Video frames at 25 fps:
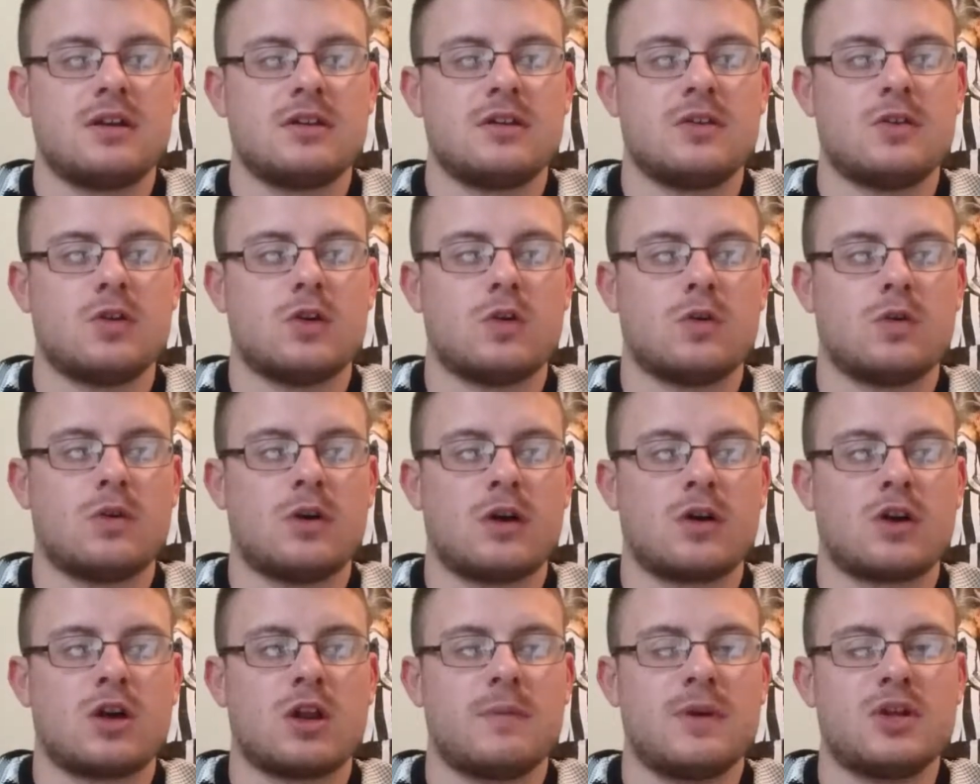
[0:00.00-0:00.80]
you know,
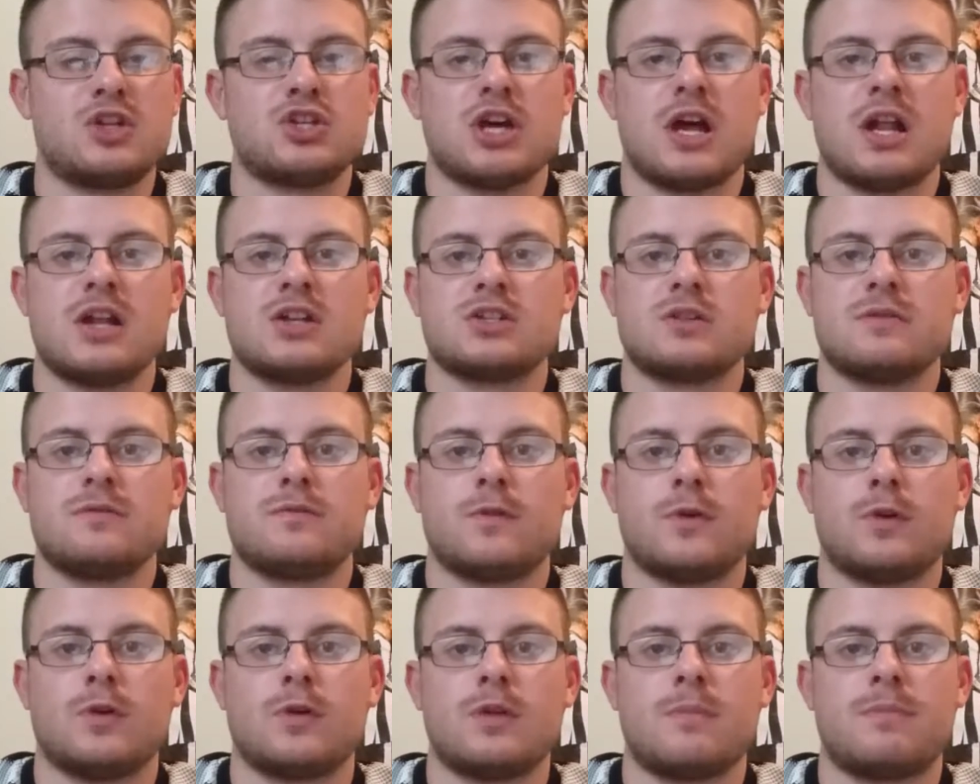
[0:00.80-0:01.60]
are going to be challenging
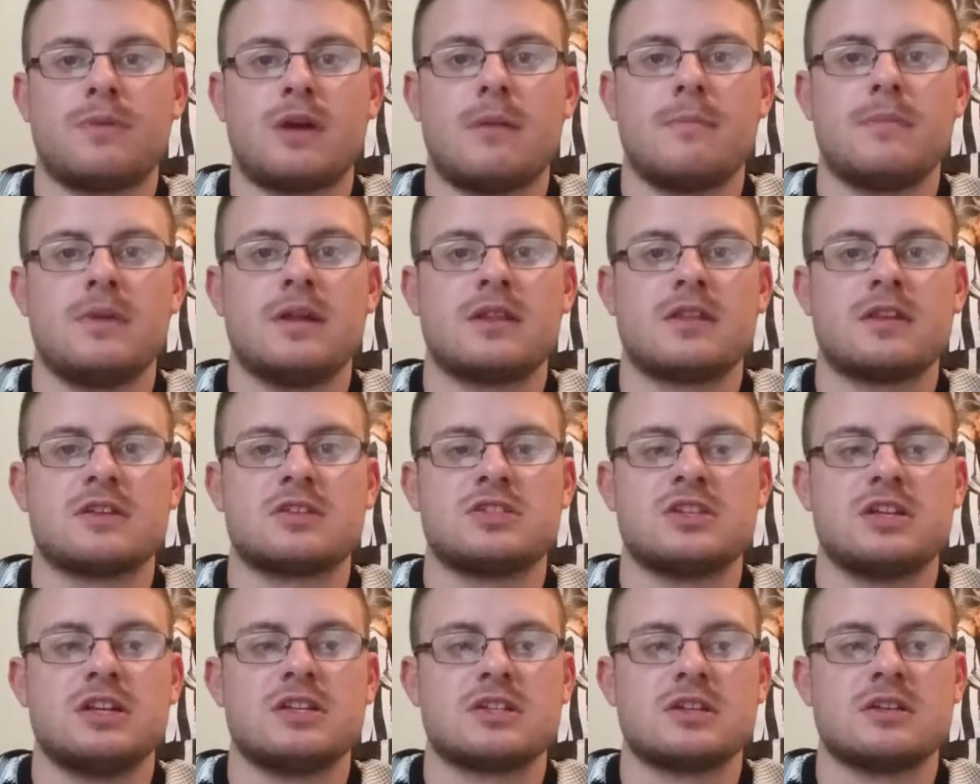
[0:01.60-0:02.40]
for the Premier League
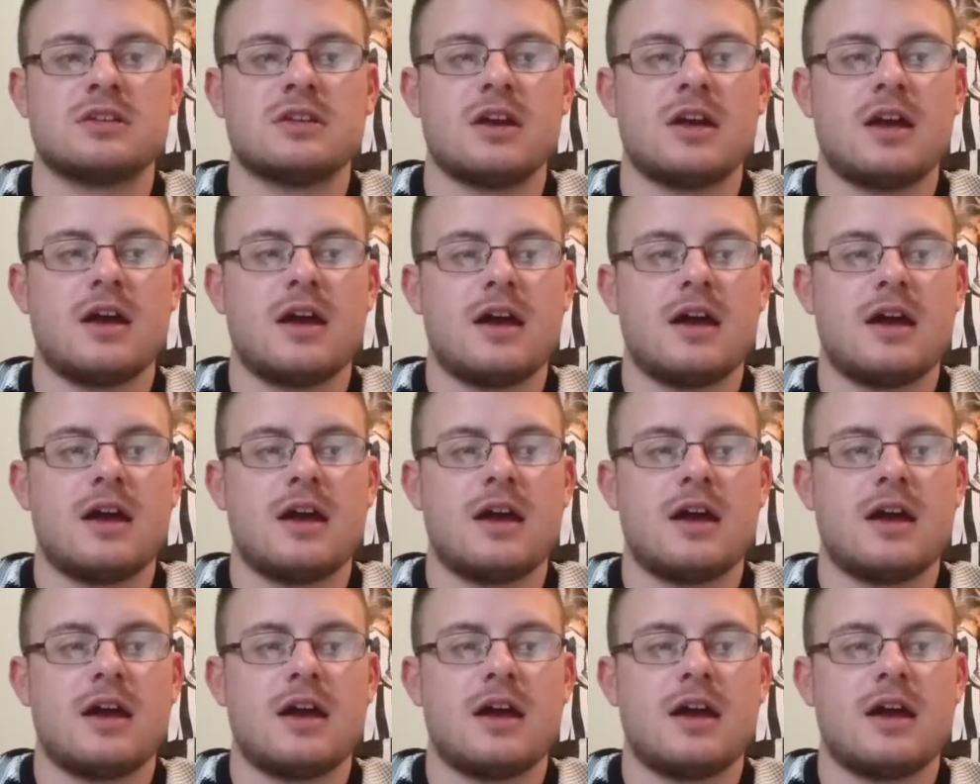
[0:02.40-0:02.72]
this season.